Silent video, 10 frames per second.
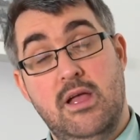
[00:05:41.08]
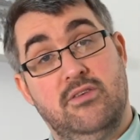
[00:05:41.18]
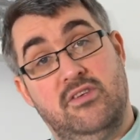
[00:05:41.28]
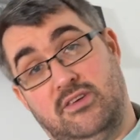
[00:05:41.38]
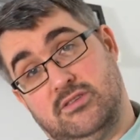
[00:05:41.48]

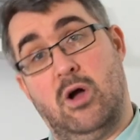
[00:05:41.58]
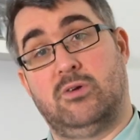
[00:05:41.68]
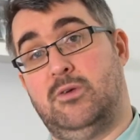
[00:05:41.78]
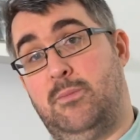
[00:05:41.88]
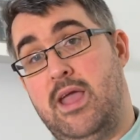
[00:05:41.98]
So this is
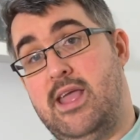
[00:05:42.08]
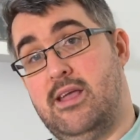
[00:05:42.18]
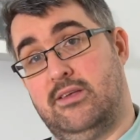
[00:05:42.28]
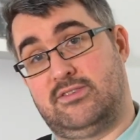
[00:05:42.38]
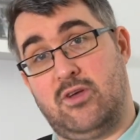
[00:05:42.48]
Dr. P
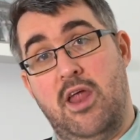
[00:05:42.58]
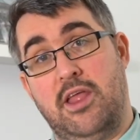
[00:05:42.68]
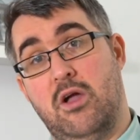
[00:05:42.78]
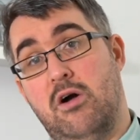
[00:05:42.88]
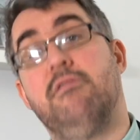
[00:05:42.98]

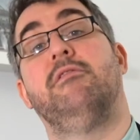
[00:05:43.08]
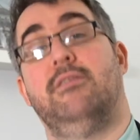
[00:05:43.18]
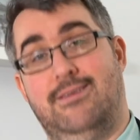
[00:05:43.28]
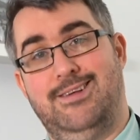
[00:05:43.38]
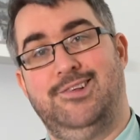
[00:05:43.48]
signing off.
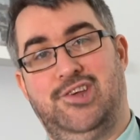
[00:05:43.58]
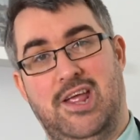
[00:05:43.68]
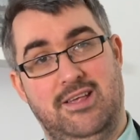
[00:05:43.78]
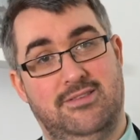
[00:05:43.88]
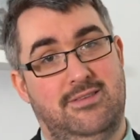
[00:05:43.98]

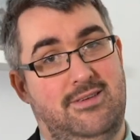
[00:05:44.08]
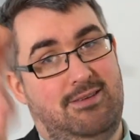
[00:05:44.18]
Cheers.